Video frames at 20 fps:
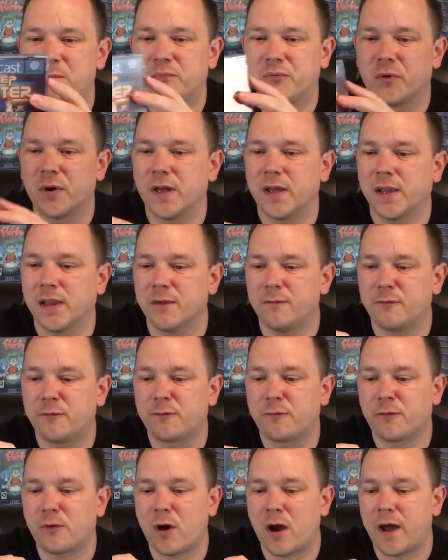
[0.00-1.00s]
brittle and
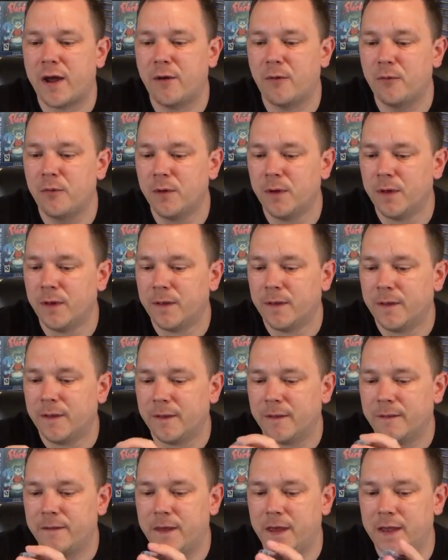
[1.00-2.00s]
frail
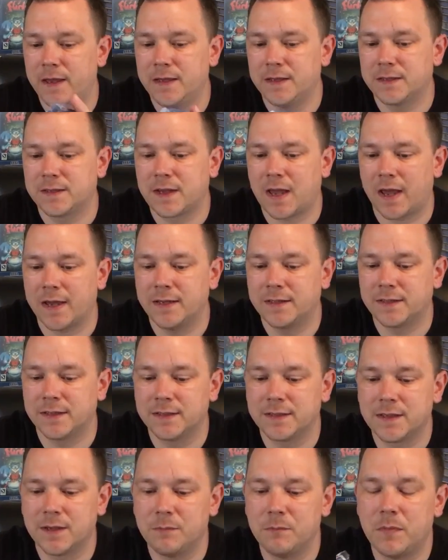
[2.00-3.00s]
these
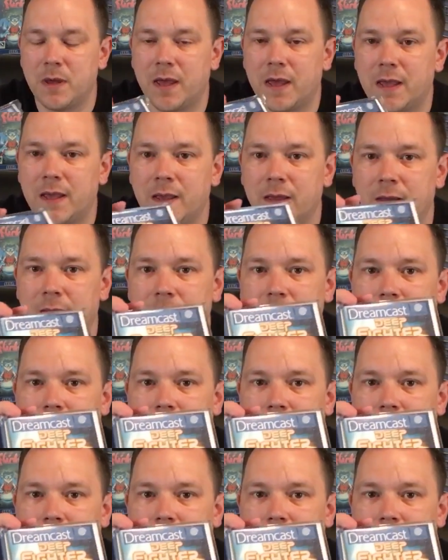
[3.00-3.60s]
cases can be.